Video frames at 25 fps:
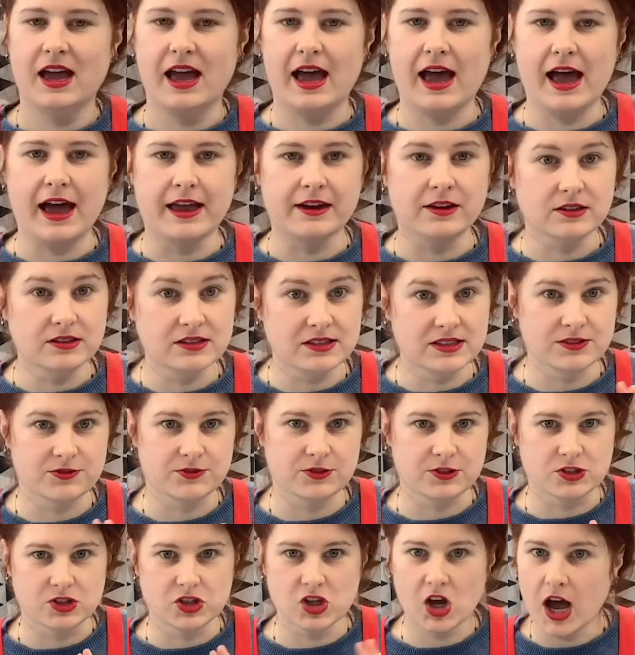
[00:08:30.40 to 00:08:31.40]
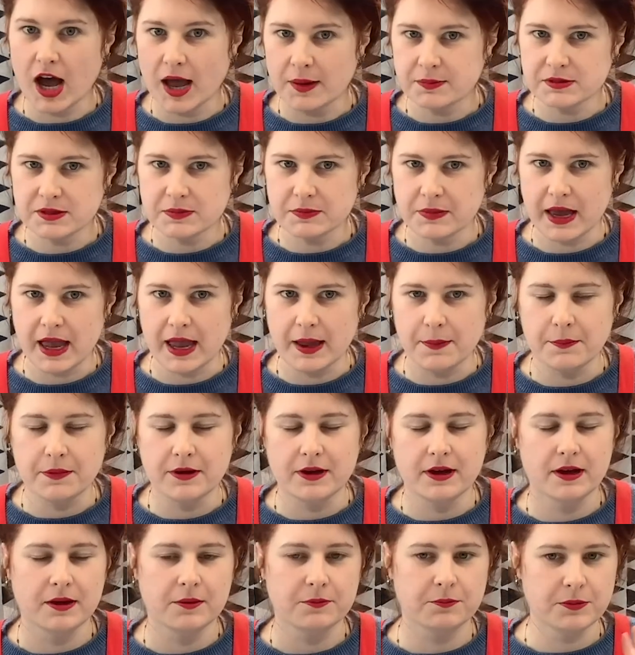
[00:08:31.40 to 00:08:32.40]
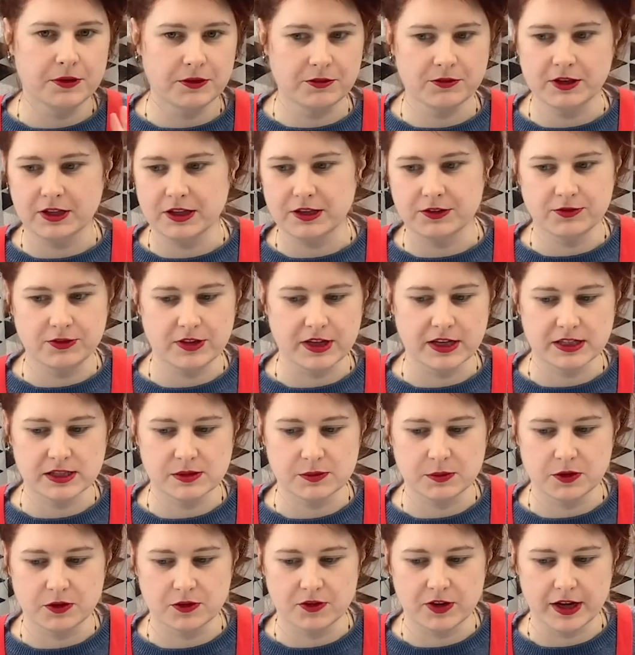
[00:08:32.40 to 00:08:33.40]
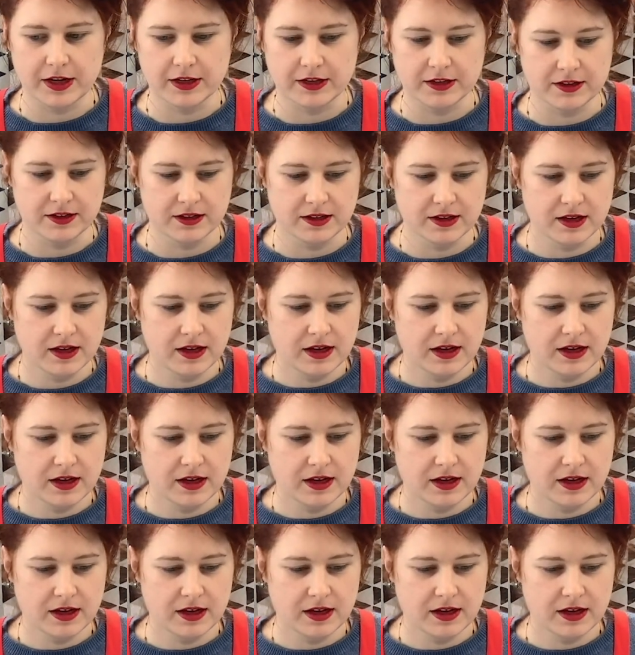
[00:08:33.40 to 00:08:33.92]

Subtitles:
add different types of paper, be really flexible around it.